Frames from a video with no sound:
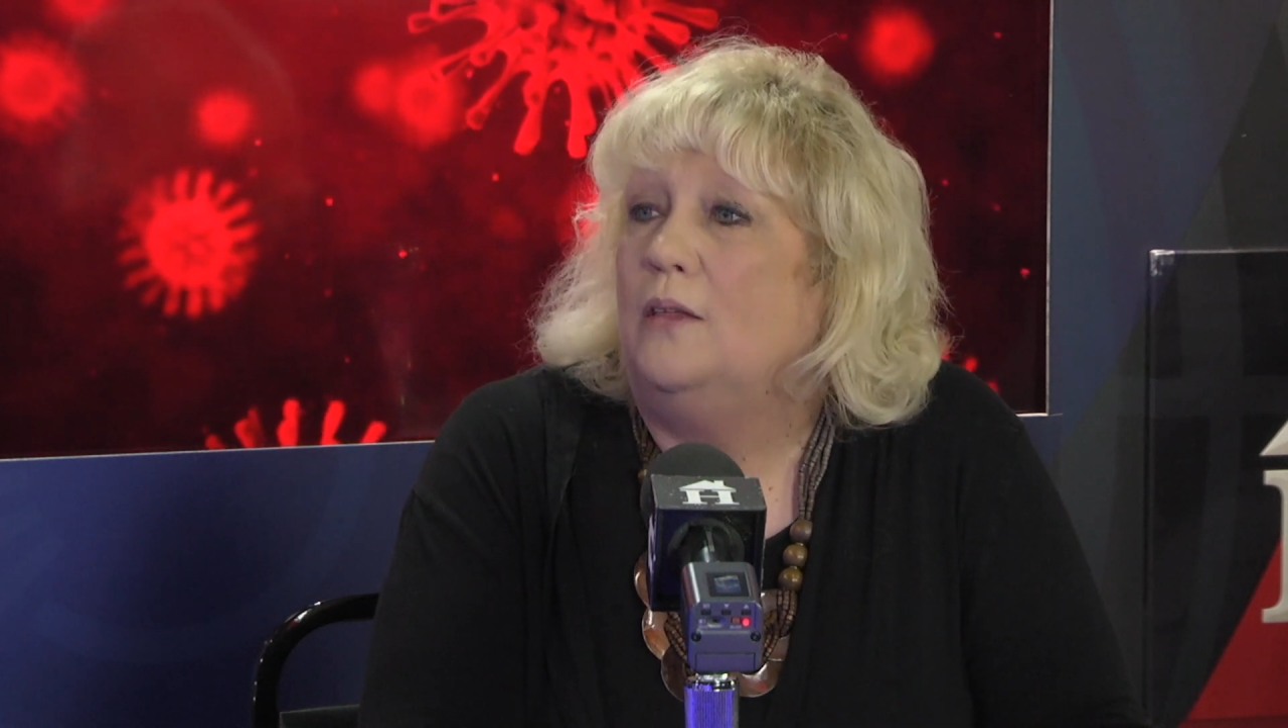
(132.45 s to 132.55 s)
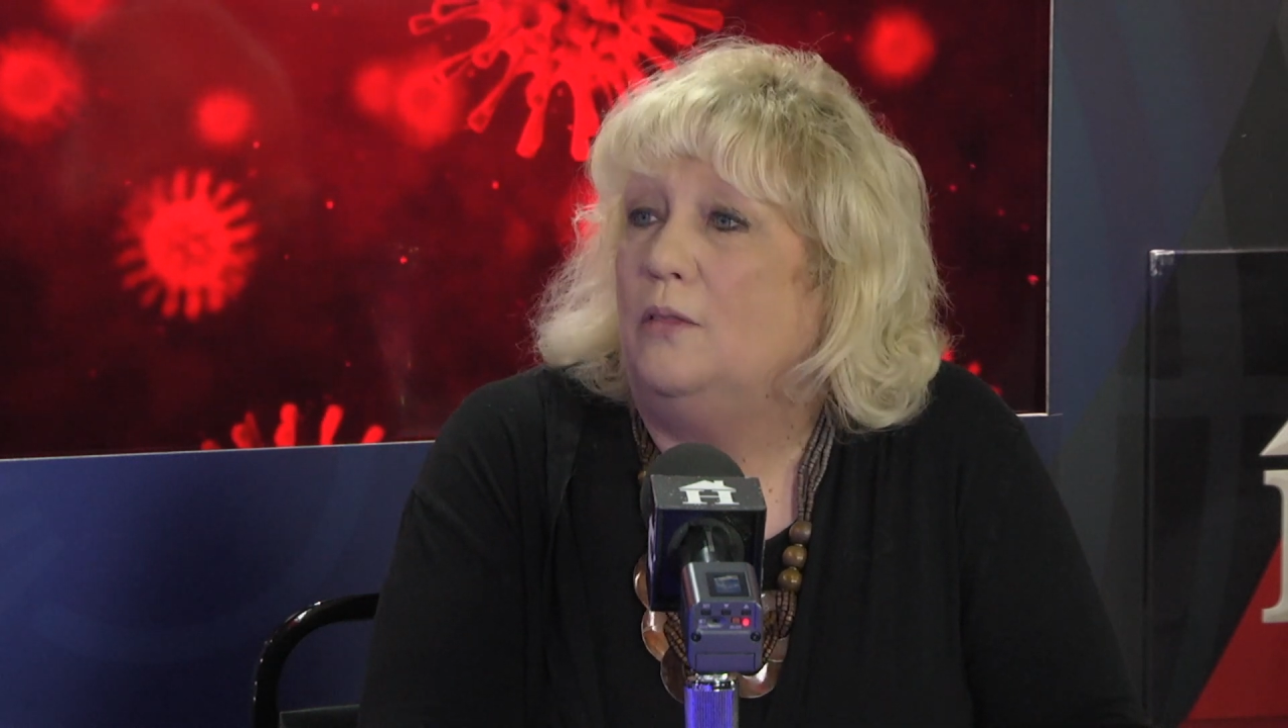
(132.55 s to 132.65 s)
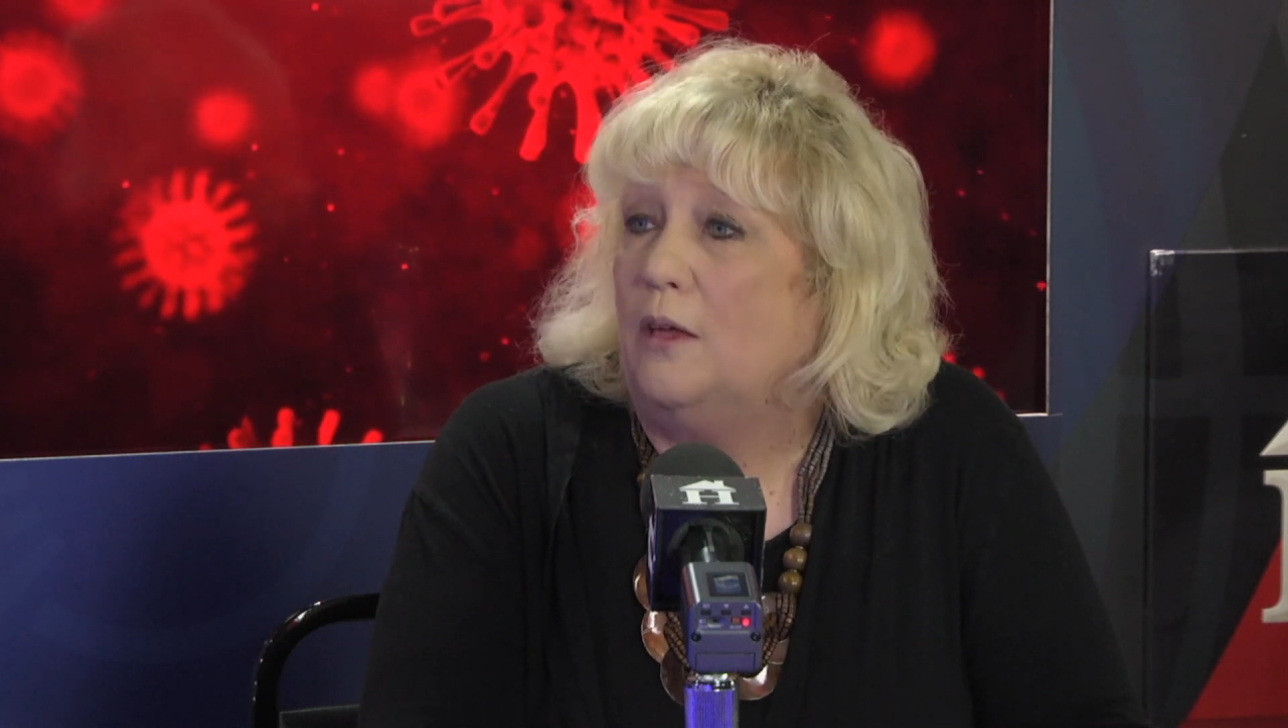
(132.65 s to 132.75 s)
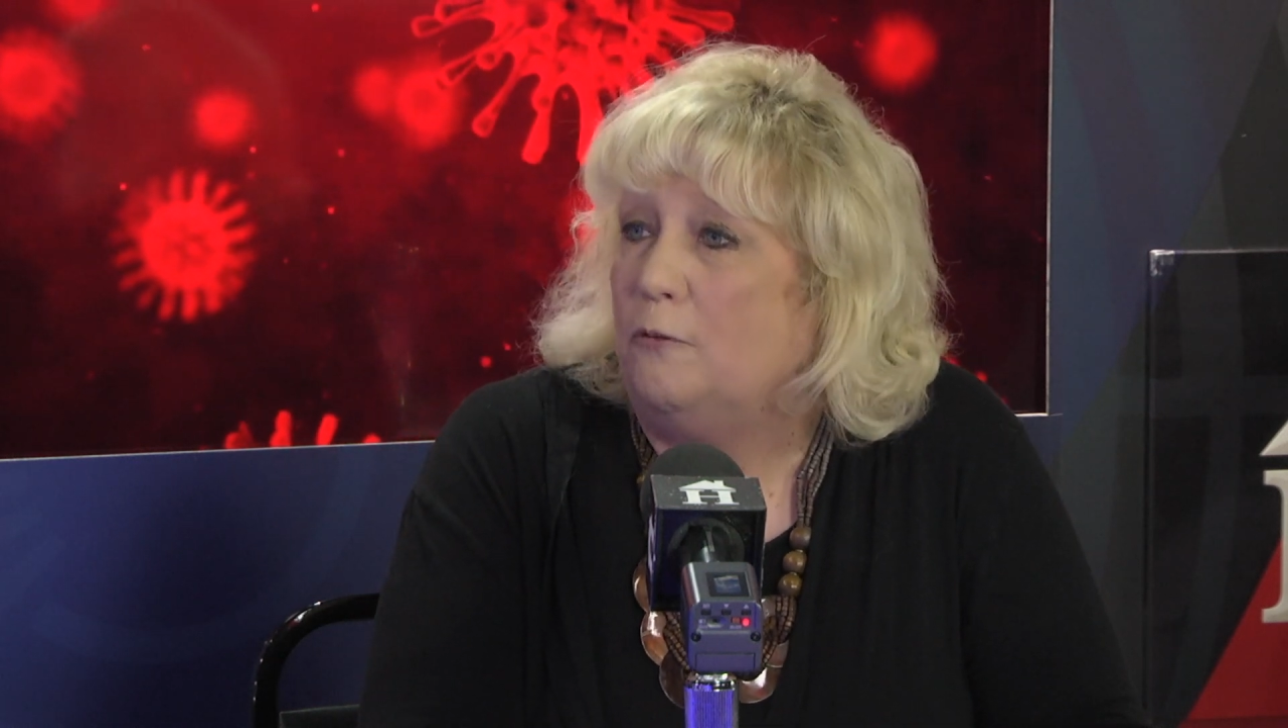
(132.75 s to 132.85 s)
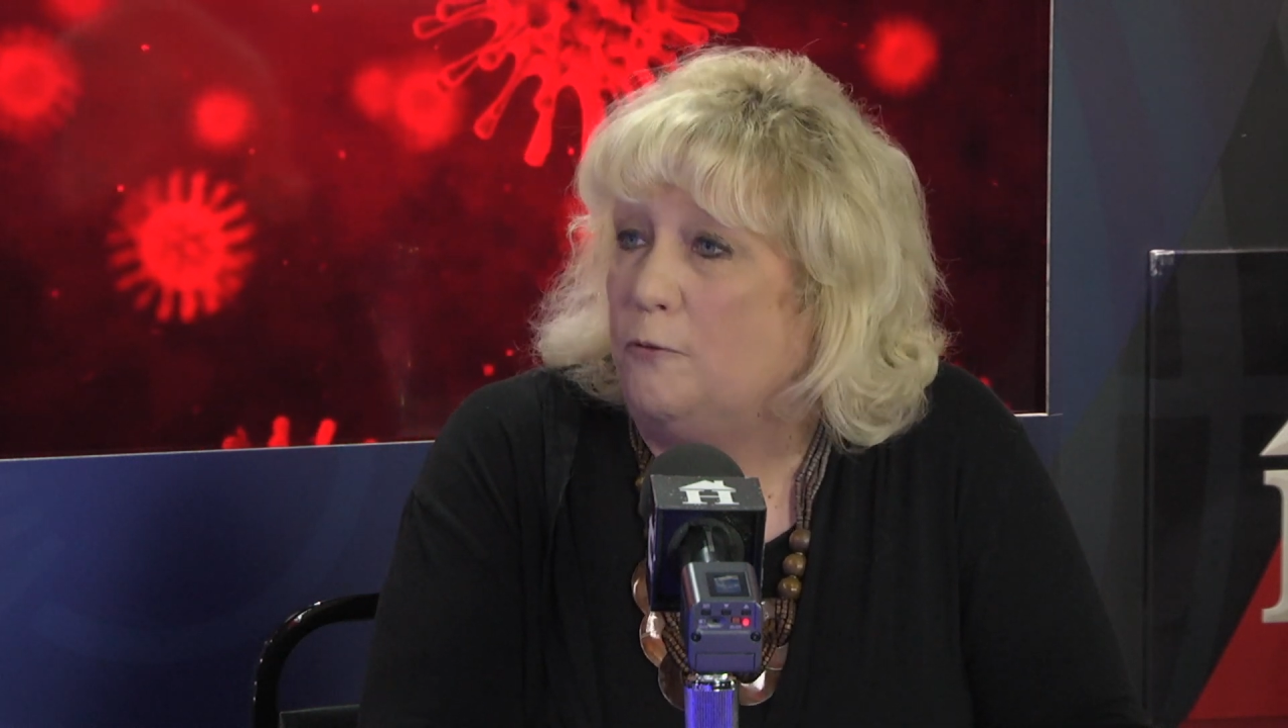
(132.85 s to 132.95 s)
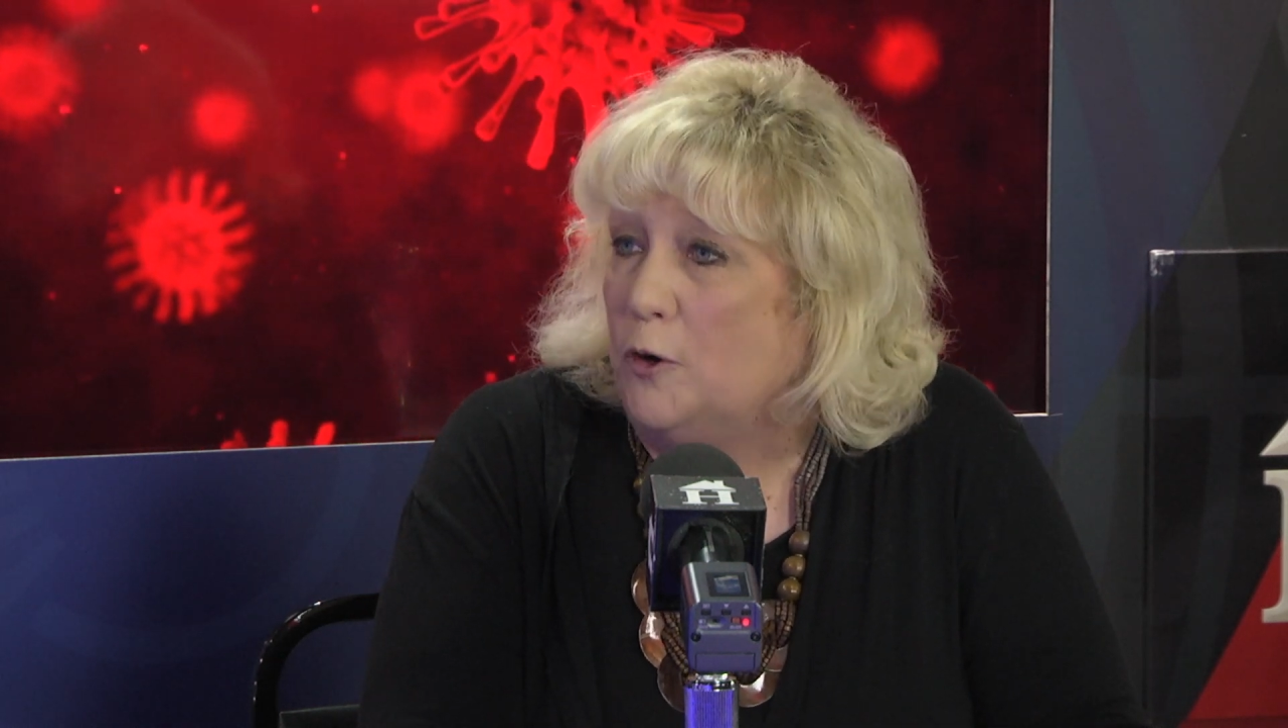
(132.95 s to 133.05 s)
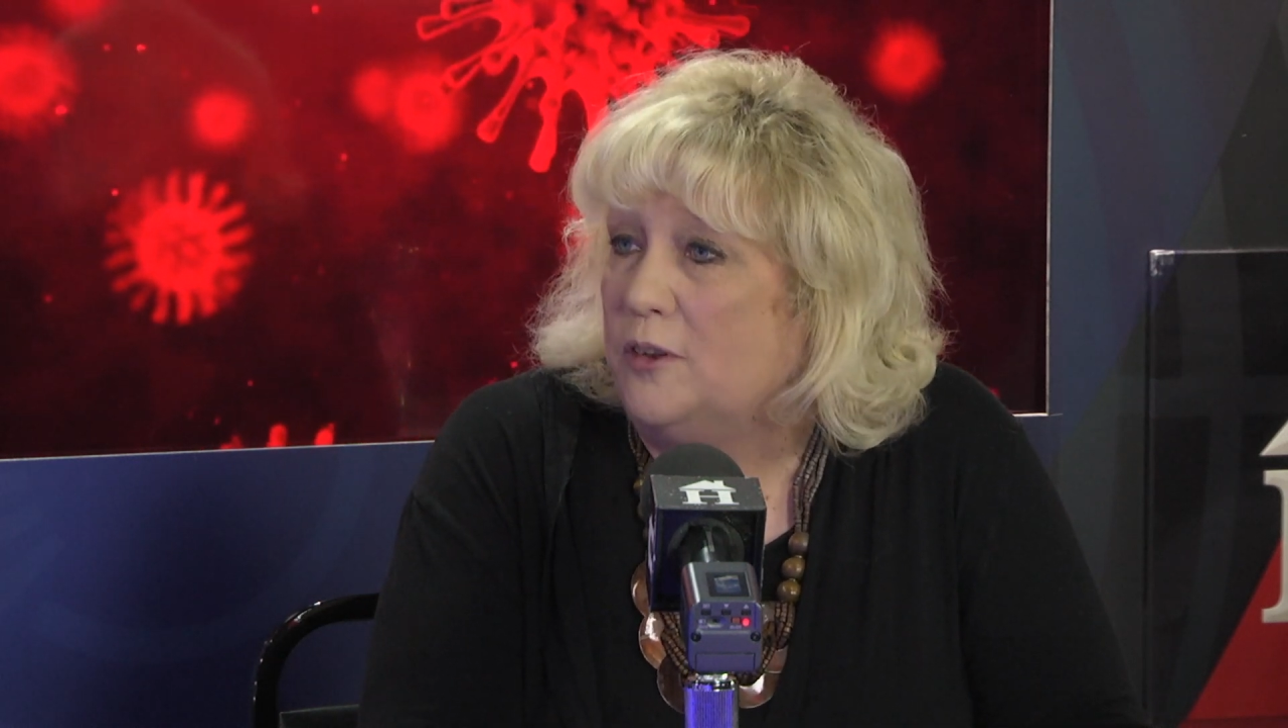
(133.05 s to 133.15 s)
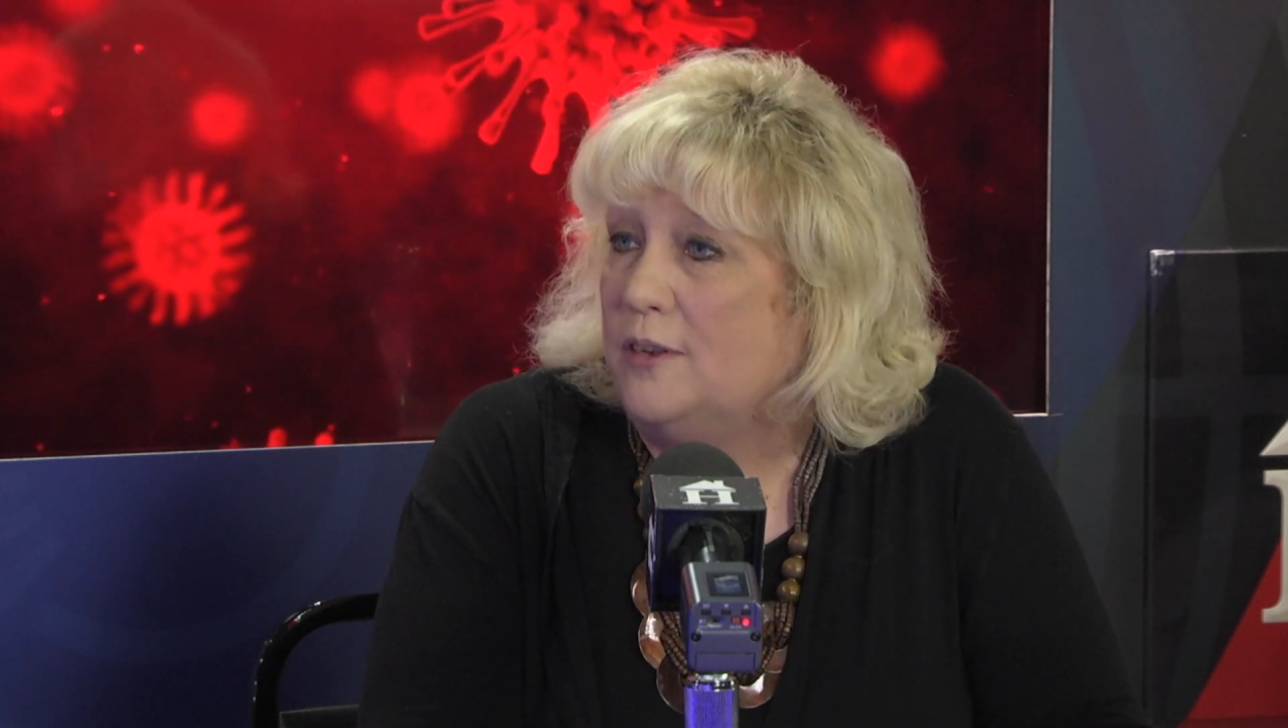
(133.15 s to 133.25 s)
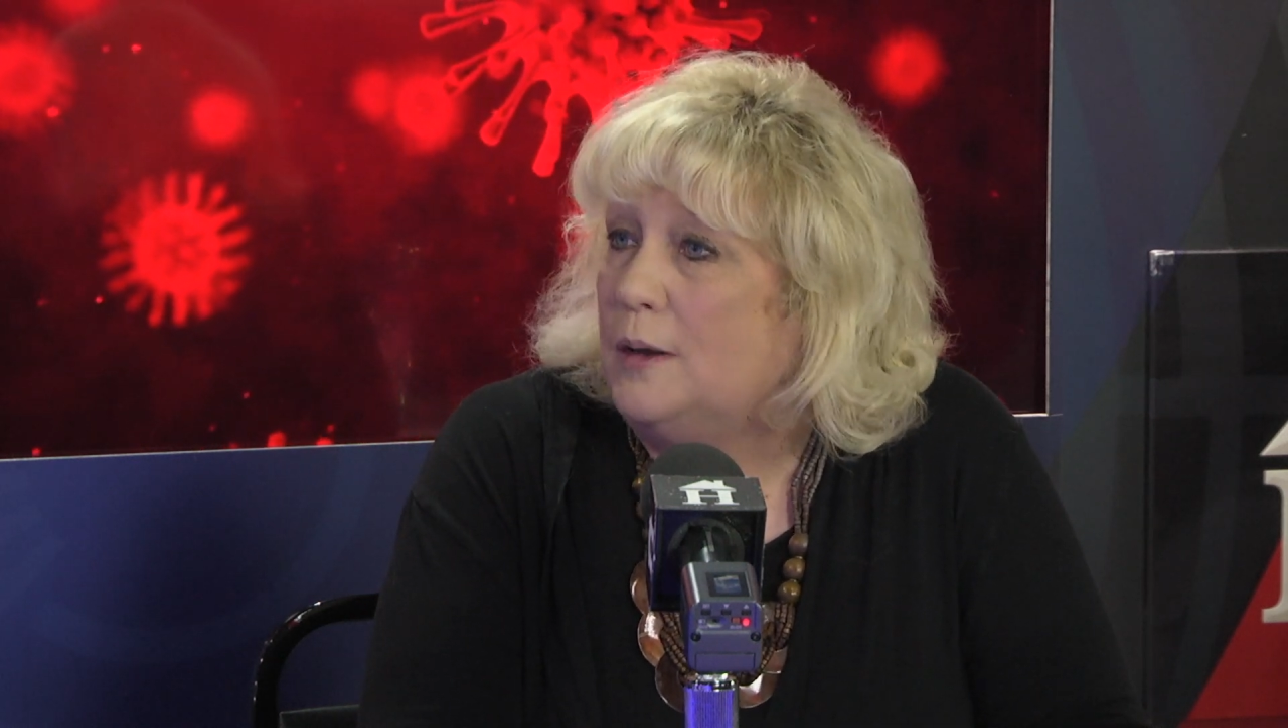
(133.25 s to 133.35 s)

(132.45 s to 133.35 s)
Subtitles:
The first